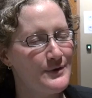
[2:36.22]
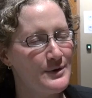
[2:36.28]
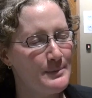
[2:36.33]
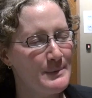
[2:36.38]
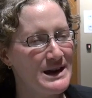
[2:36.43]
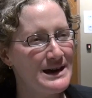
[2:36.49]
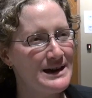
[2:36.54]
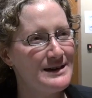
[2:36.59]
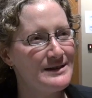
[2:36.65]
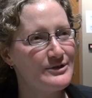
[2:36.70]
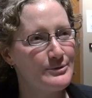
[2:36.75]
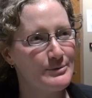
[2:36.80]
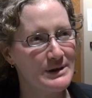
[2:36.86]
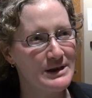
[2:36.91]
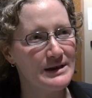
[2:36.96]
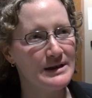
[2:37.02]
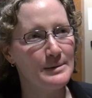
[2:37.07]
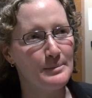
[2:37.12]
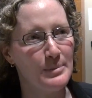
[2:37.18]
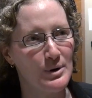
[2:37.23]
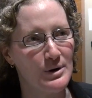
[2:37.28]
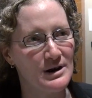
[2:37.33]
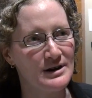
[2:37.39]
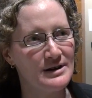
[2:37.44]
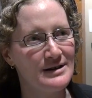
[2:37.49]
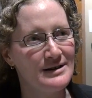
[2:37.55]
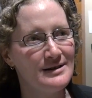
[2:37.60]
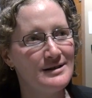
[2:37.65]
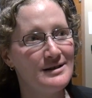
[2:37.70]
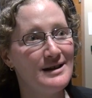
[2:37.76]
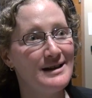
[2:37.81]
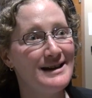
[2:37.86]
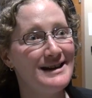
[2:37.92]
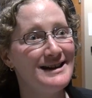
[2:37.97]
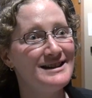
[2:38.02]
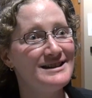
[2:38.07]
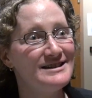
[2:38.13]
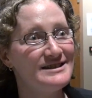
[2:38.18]
for me, it's really
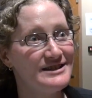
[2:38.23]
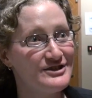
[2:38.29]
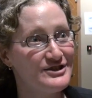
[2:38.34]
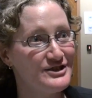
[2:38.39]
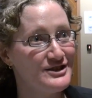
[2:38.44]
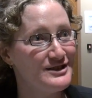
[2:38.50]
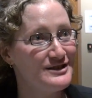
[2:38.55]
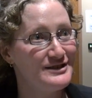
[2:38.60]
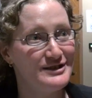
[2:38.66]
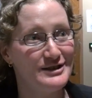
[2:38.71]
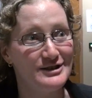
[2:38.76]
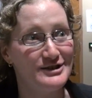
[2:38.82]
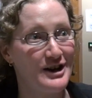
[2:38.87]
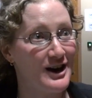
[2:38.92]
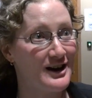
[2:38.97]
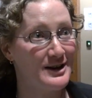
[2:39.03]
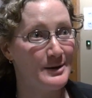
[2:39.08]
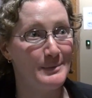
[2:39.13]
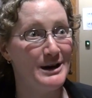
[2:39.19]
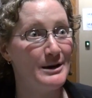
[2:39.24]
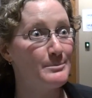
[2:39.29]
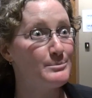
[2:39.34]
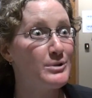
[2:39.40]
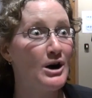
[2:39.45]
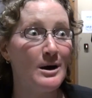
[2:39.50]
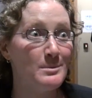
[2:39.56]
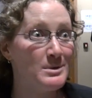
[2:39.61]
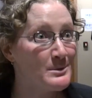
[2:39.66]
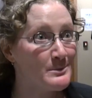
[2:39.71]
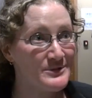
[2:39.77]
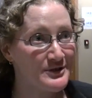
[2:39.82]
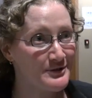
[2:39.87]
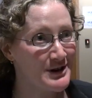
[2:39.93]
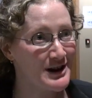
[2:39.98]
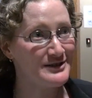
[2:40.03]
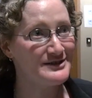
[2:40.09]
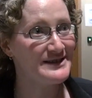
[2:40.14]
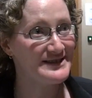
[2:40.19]
important, in addition to talking about problems
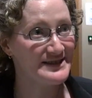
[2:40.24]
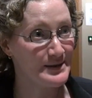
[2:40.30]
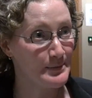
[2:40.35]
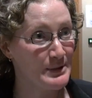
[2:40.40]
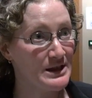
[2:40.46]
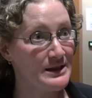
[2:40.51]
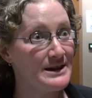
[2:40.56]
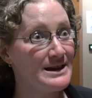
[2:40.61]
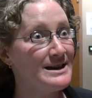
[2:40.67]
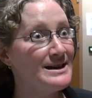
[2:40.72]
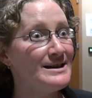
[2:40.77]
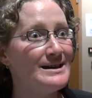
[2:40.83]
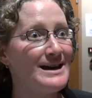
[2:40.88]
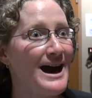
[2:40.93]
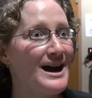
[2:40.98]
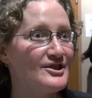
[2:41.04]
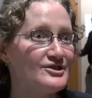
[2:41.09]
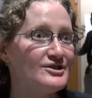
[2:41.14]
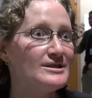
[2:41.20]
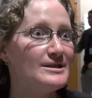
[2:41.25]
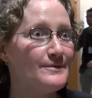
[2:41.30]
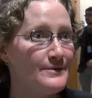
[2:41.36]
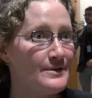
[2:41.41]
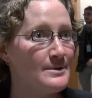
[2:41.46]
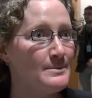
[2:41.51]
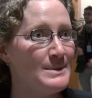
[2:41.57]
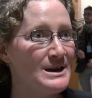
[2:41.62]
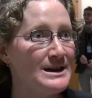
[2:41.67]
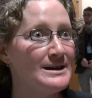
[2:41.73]
around disability, actually for me,